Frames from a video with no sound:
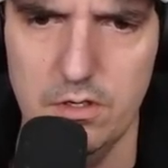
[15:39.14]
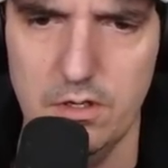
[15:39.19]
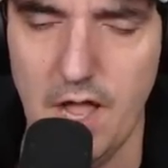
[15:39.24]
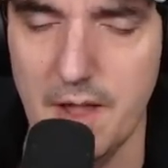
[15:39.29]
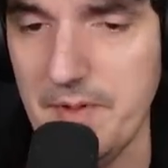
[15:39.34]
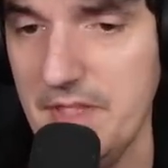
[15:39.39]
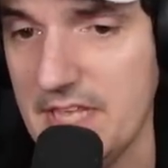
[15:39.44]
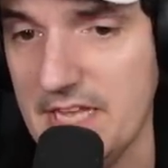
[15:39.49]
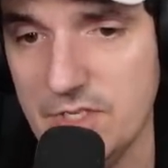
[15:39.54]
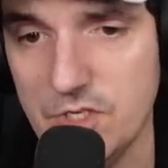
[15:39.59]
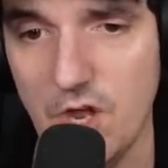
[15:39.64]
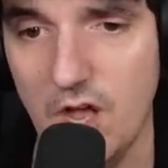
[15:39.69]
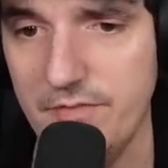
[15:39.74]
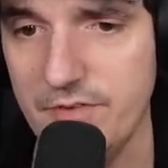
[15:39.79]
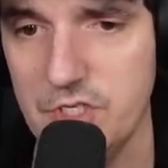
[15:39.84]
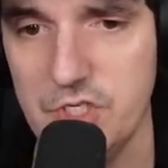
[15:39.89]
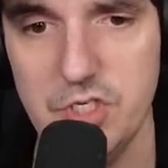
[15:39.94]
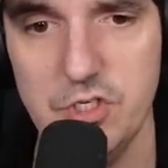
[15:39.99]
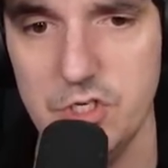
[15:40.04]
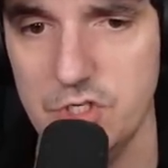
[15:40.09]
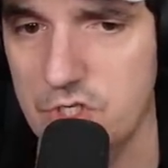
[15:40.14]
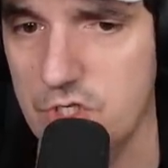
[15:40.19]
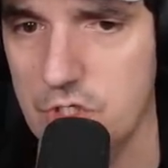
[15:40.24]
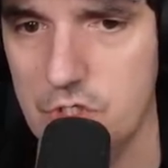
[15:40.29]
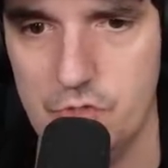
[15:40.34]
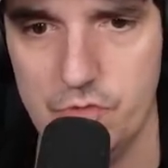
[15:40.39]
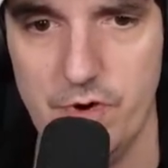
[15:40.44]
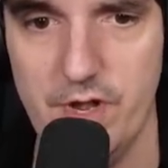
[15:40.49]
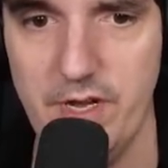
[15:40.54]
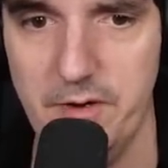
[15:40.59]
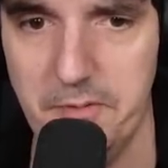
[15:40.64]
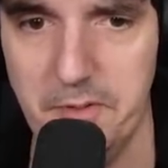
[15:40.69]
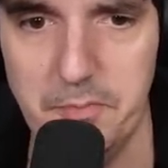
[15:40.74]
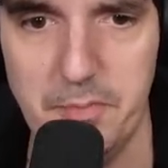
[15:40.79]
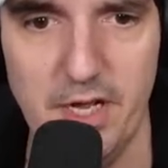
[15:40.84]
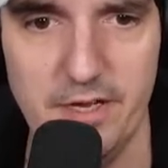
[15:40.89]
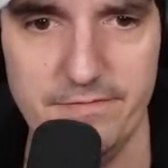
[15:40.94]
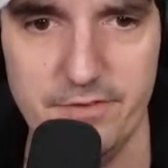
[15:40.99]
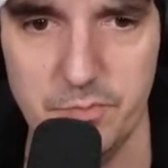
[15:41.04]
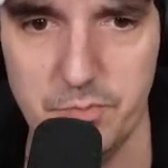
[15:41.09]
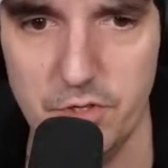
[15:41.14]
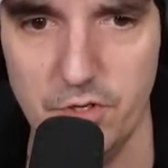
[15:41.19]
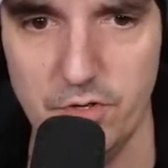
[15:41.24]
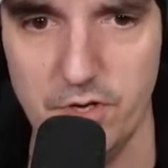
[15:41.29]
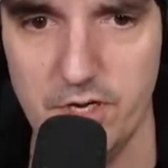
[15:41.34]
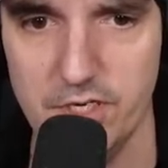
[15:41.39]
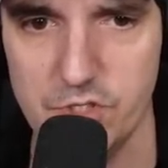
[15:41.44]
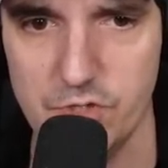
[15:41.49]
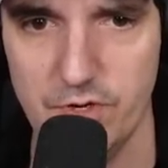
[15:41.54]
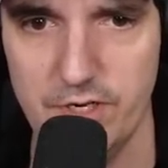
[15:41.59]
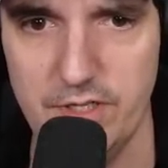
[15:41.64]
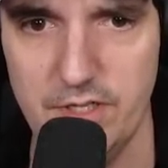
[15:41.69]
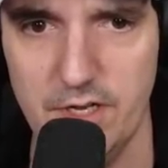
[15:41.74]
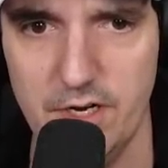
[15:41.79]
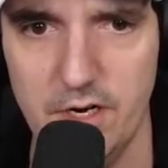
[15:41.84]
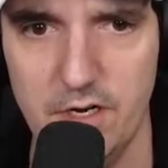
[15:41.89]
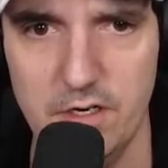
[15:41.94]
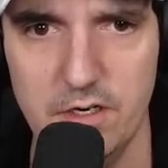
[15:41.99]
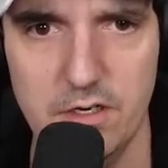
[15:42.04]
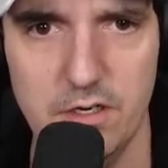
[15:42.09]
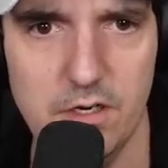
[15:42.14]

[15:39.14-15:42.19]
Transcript: I mean, that's obviously just straight up a buff to Protoss right there.